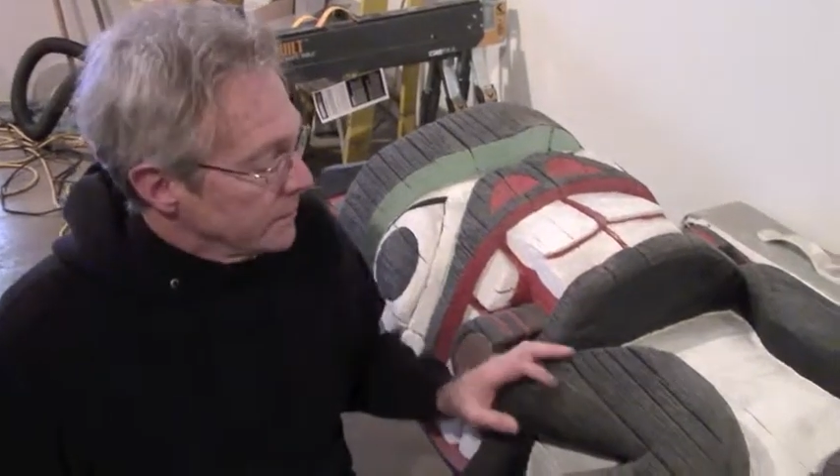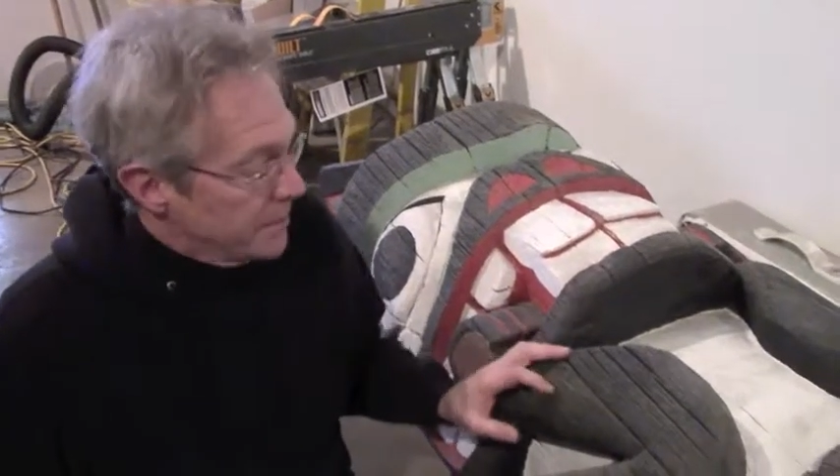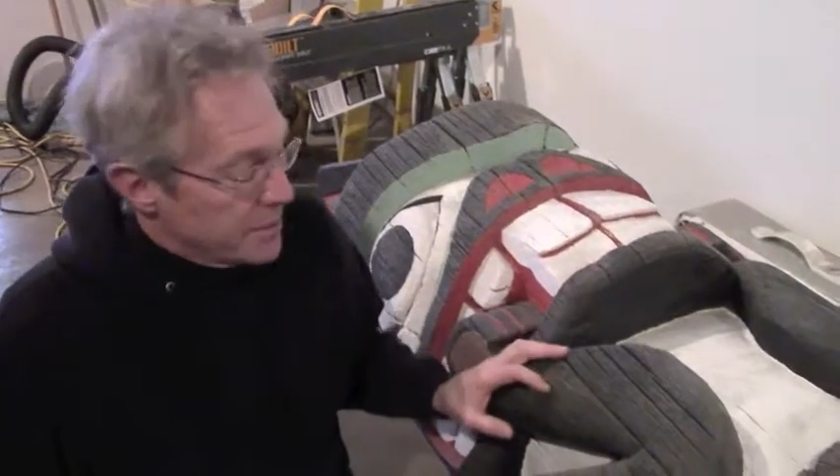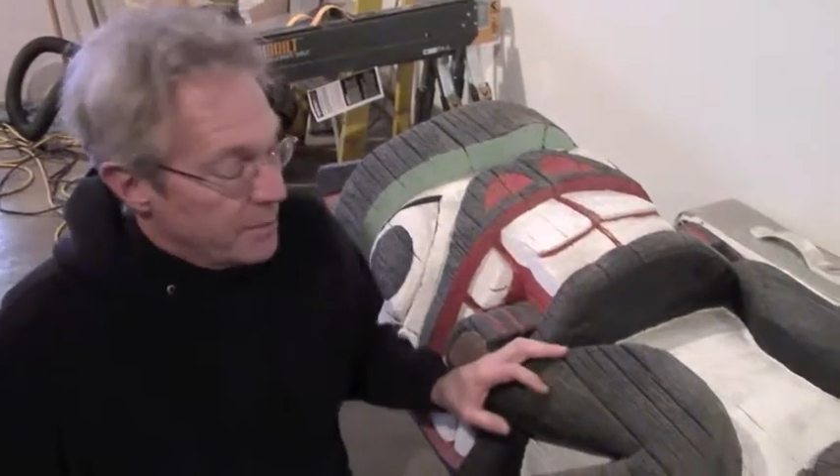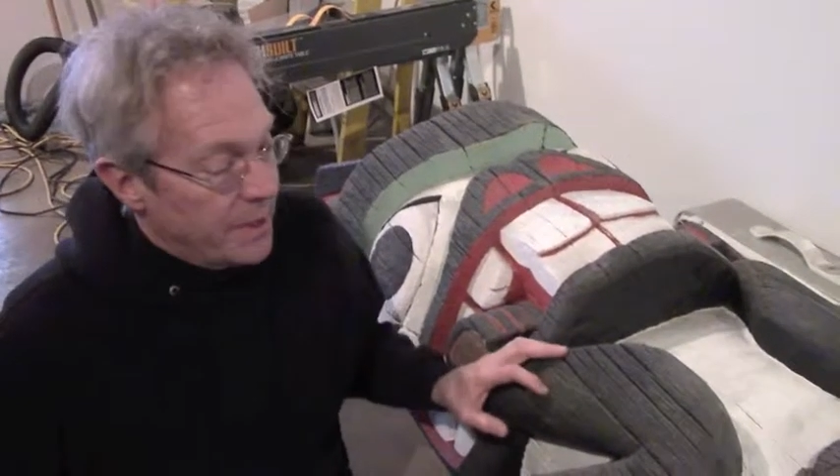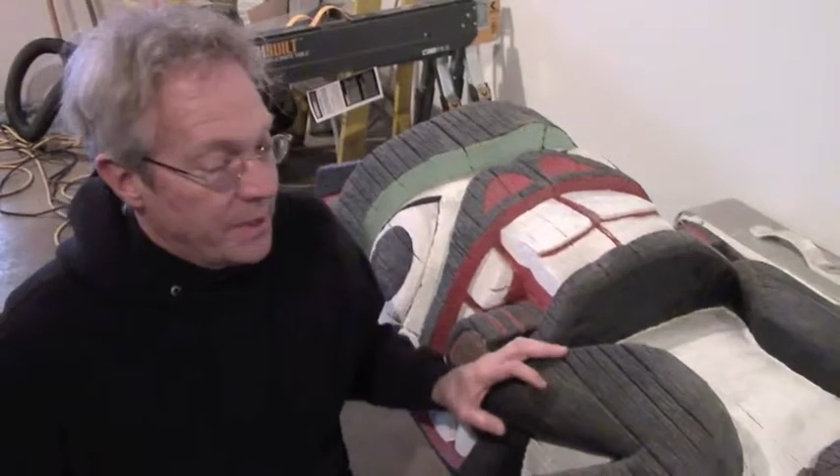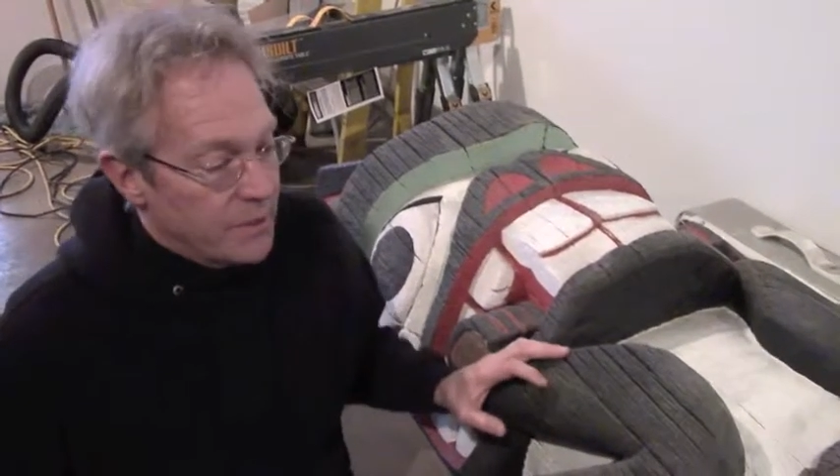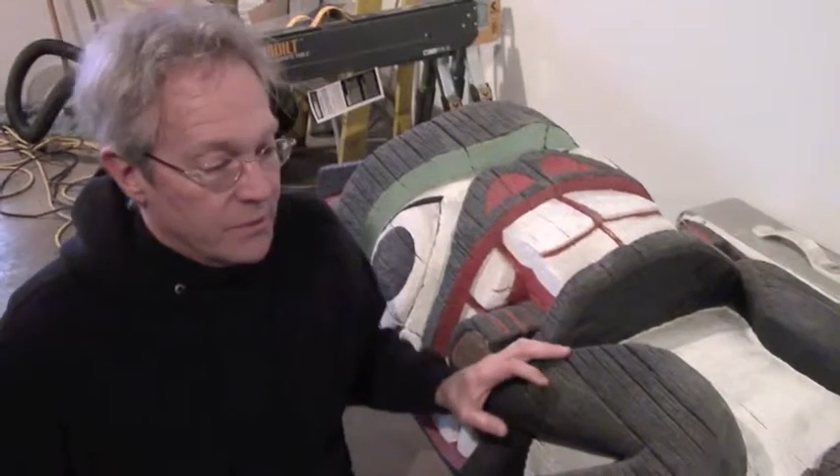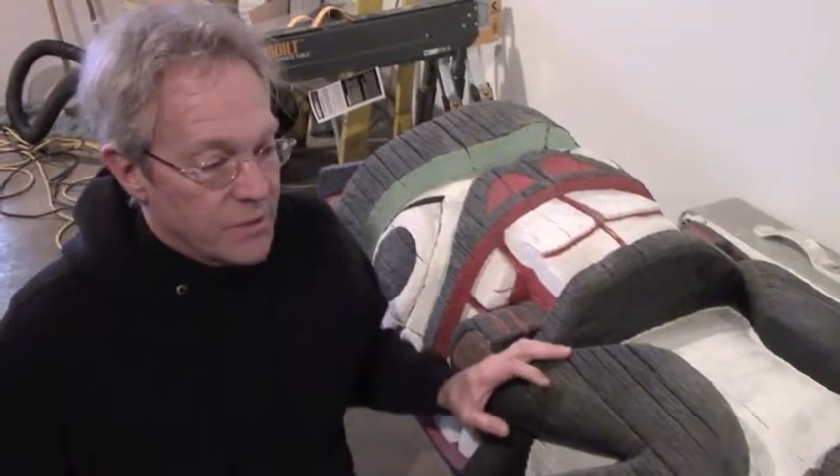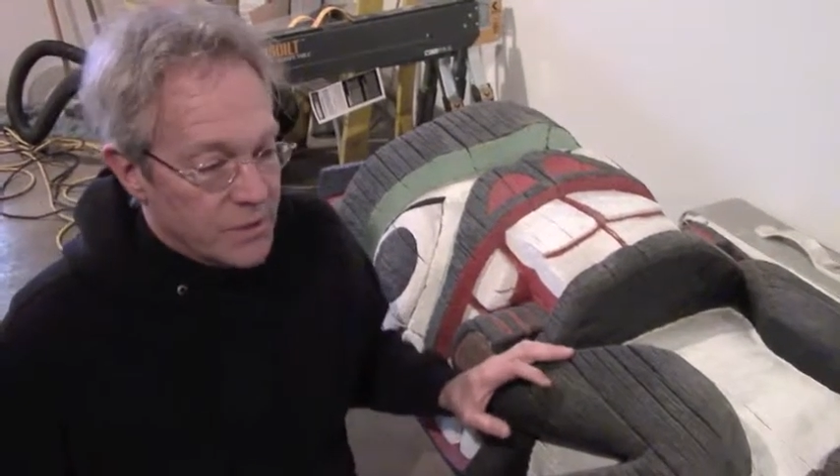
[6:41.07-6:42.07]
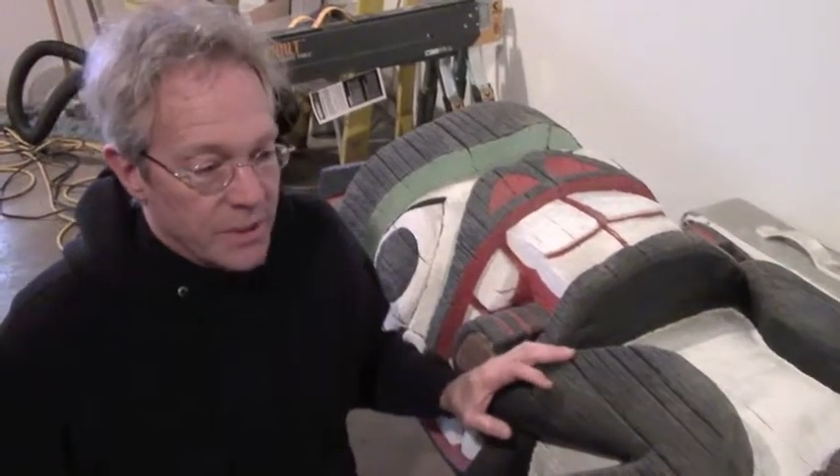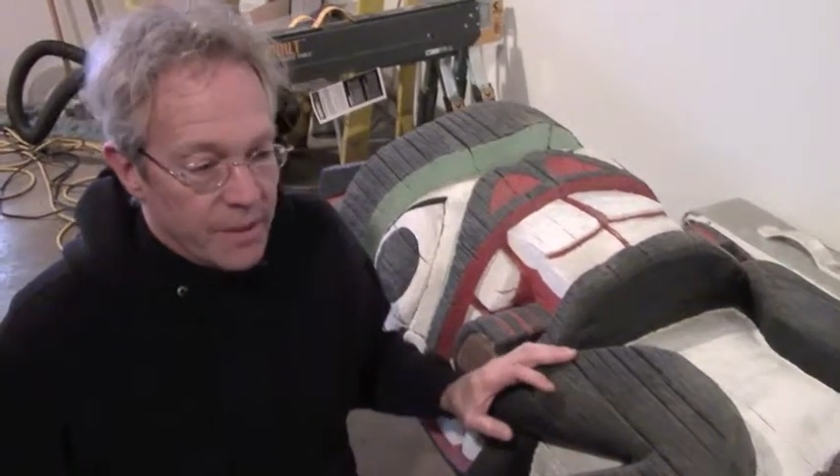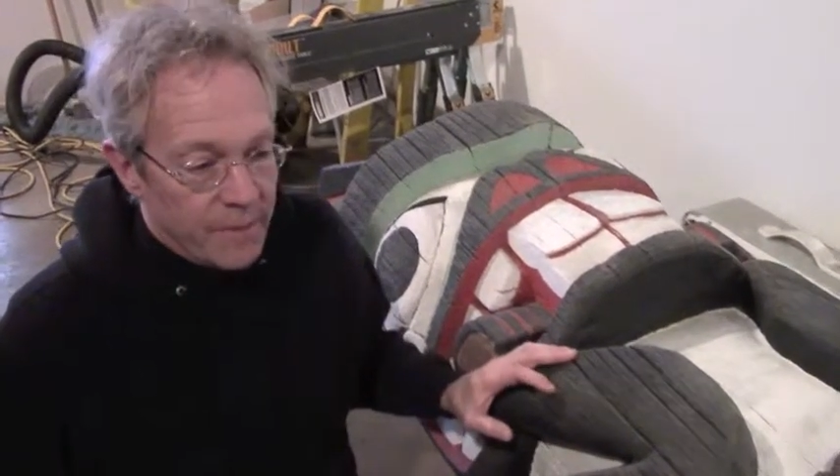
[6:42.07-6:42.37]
Doesn't make any difference.